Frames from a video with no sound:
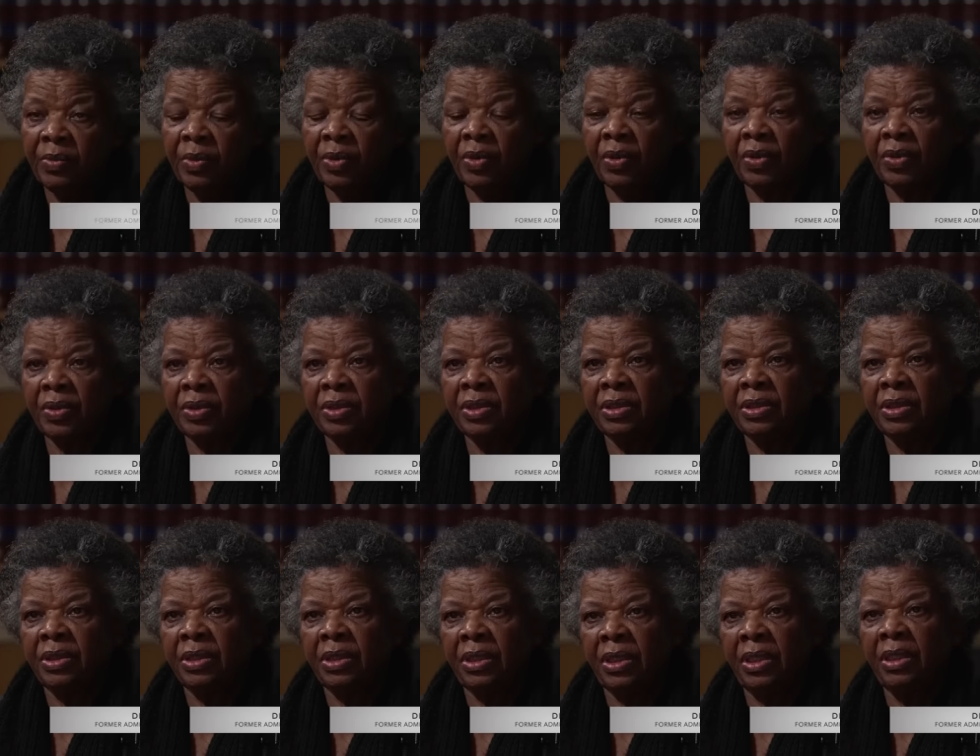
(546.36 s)
because
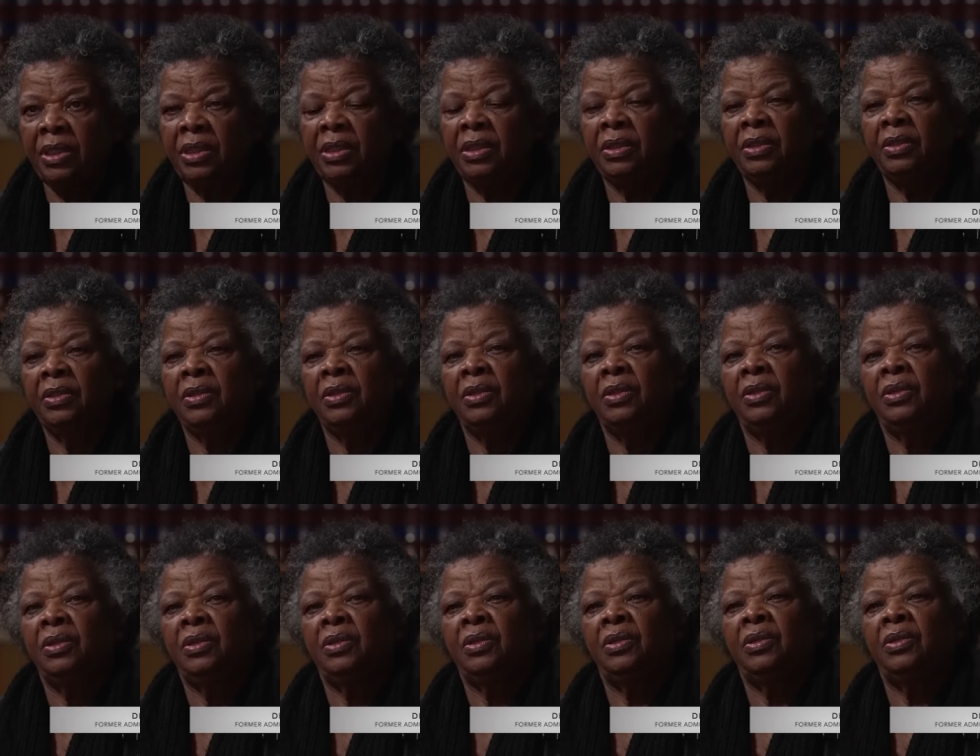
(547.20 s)
really
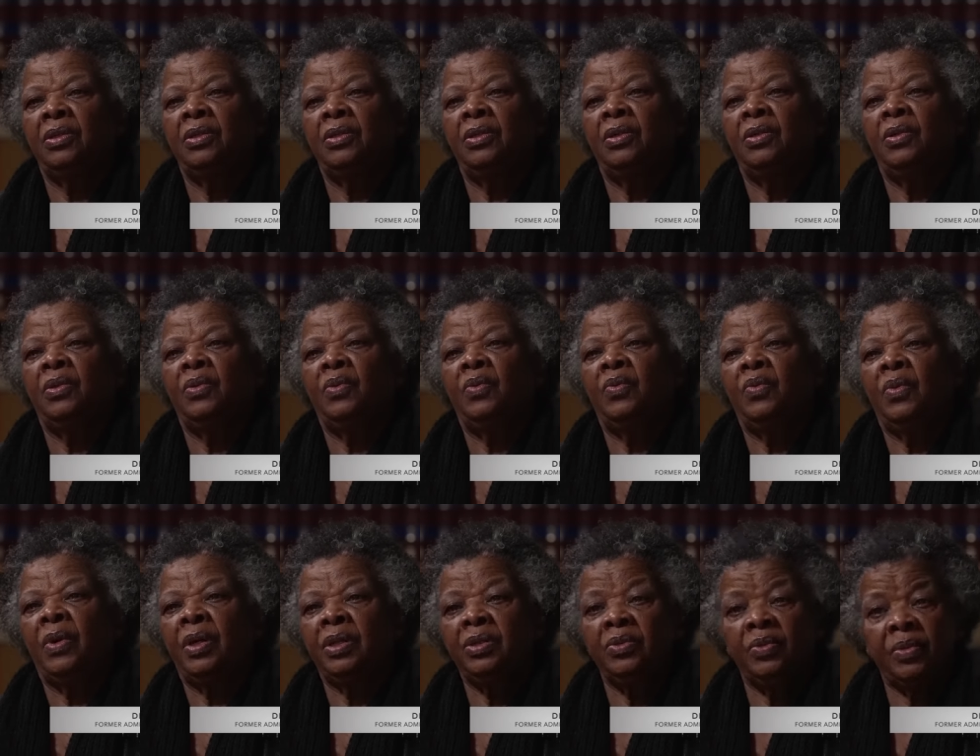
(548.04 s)

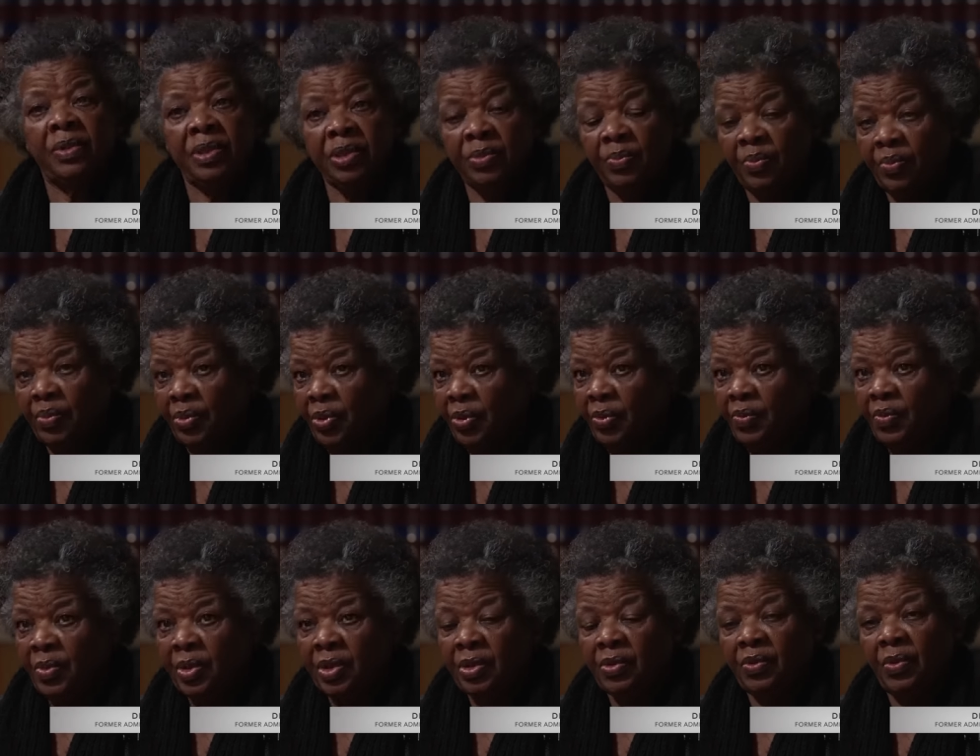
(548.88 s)
what was
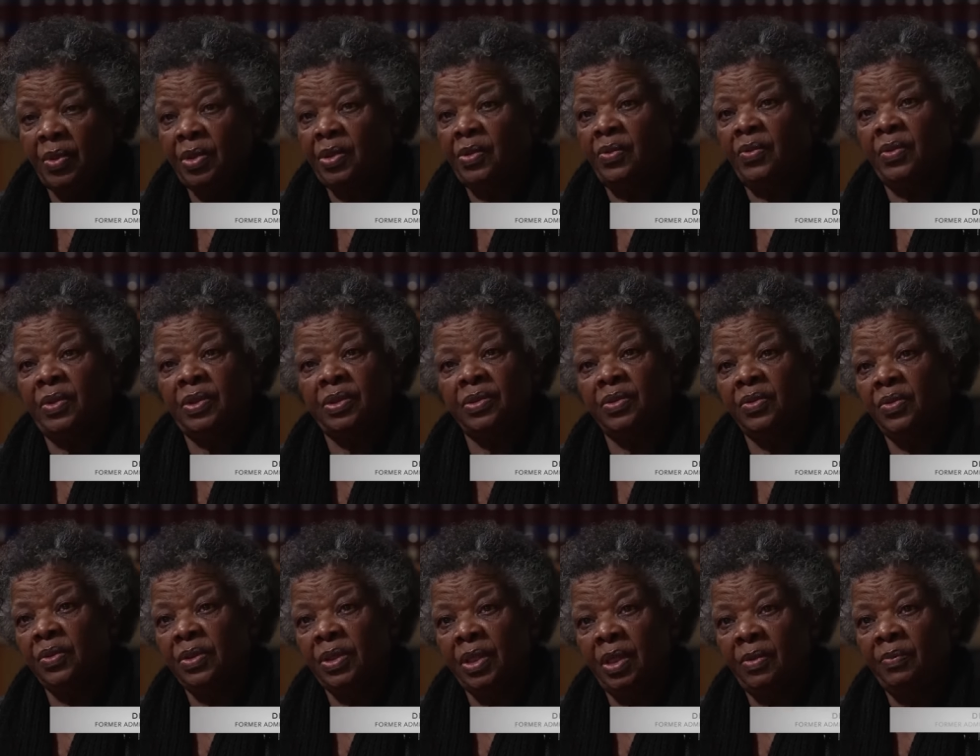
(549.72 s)
promised was, was
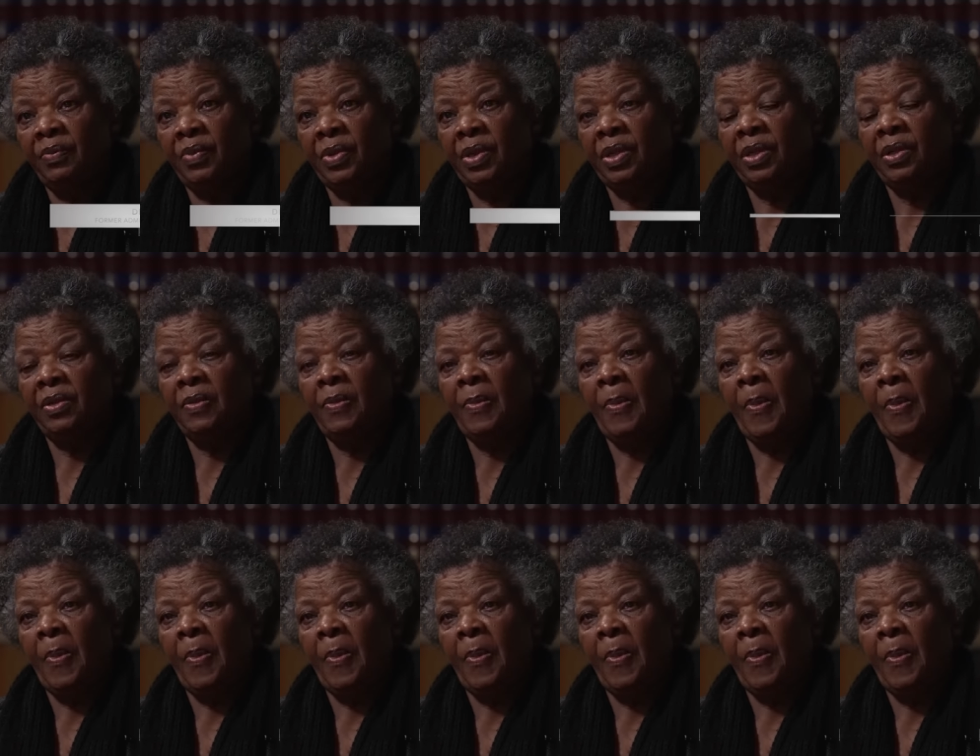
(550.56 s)
not happening.